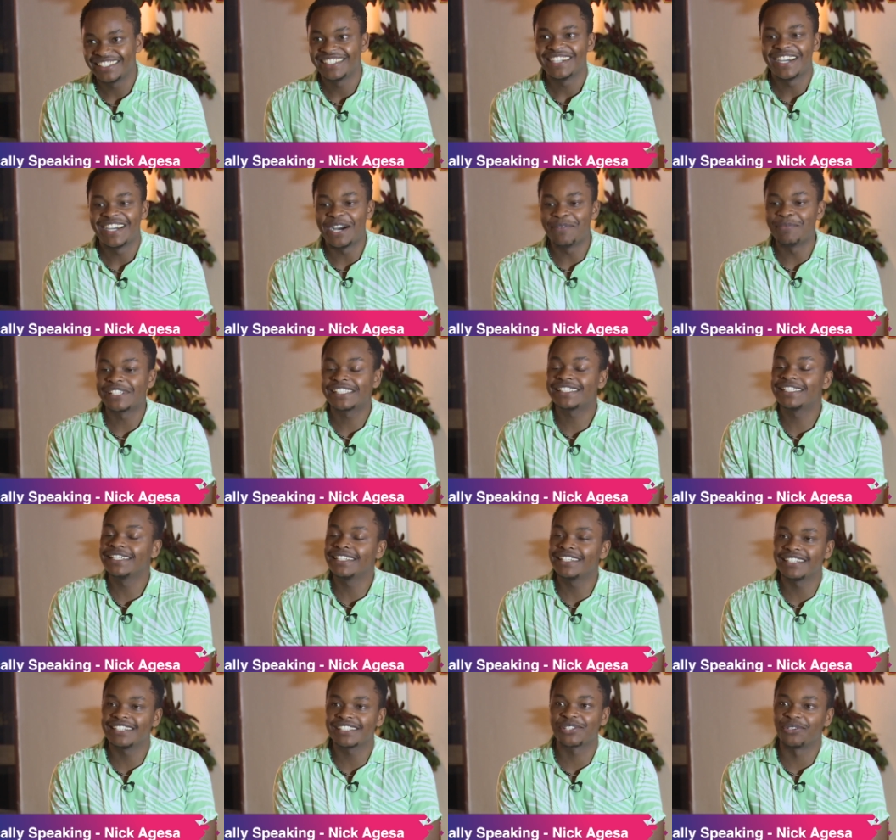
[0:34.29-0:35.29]
I'm a
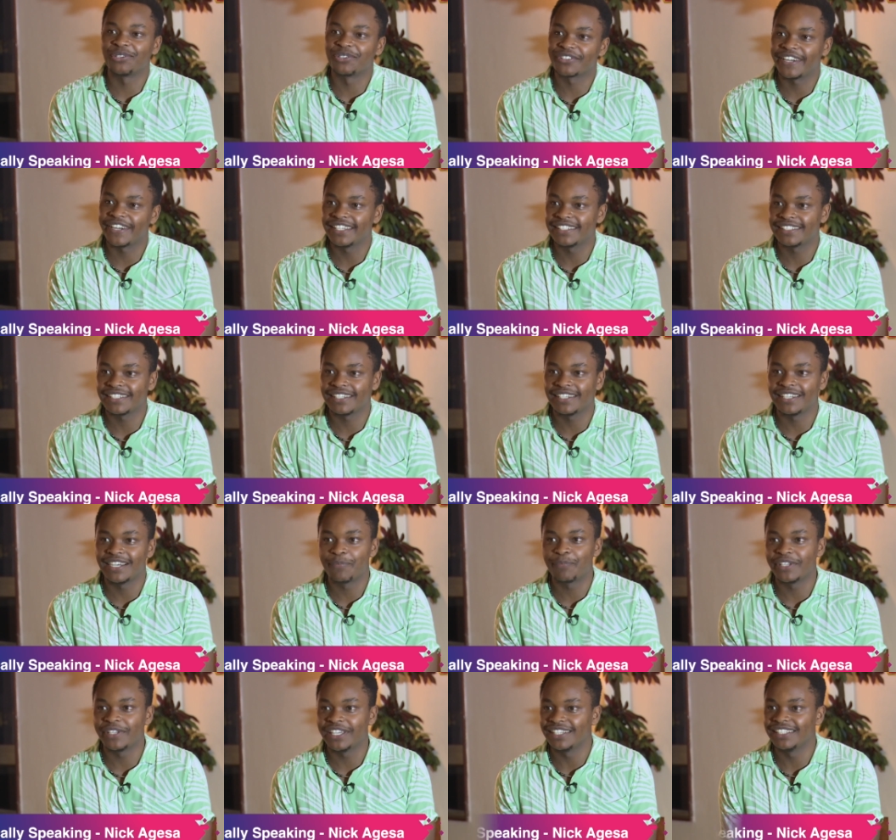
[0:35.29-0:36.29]
singer, songwriter, a
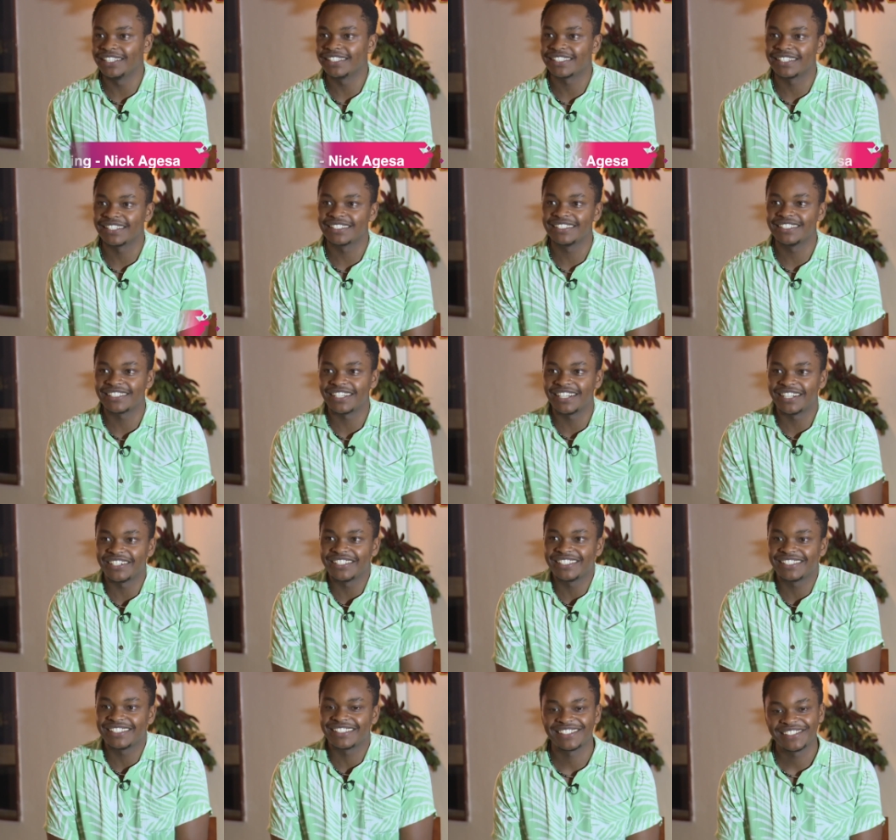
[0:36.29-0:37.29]
pianist, and guitarist.